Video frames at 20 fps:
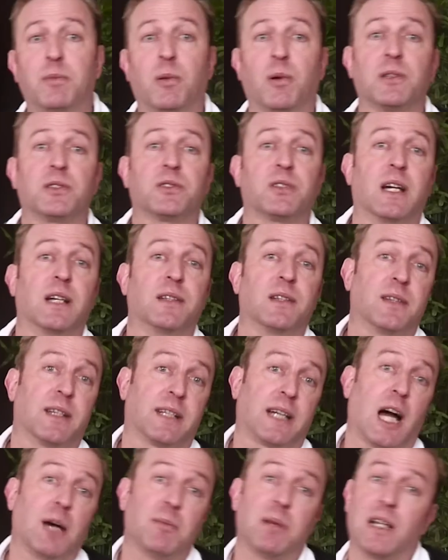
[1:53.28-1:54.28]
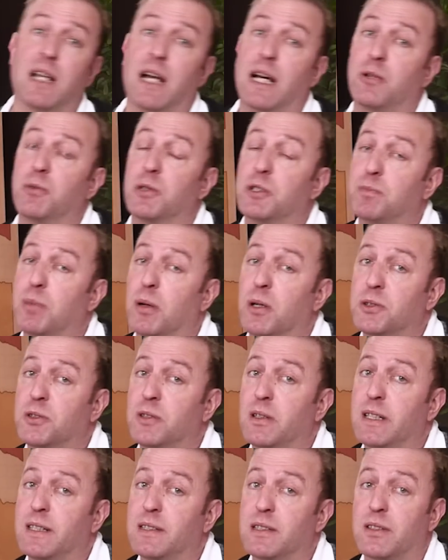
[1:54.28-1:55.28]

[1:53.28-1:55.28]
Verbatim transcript: reports say that the Kabalak was personally